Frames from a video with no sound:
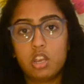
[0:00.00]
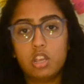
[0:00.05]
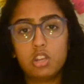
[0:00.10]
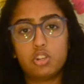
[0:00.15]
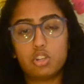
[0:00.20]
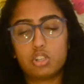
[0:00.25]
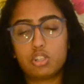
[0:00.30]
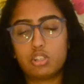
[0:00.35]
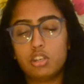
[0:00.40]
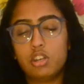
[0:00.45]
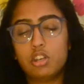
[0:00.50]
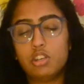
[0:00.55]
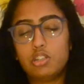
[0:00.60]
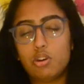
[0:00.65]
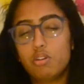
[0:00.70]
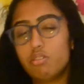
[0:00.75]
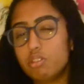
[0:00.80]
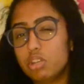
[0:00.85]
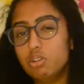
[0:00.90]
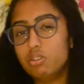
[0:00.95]
Just
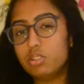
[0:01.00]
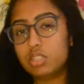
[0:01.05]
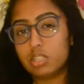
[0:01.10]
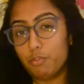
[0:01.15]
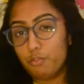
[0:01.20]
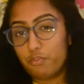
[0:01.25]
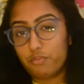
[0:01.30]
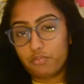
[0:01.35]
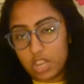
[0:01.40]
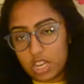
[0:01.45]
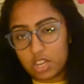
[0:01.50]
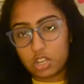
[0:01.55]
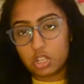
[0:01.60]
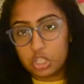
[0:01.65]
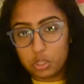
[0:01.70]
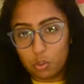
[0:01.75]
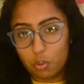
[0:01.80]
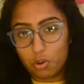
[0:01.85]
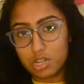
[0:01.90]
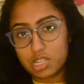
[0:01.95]
don't use some fake
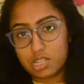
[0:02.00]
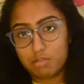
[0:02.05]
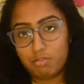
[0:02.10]
source.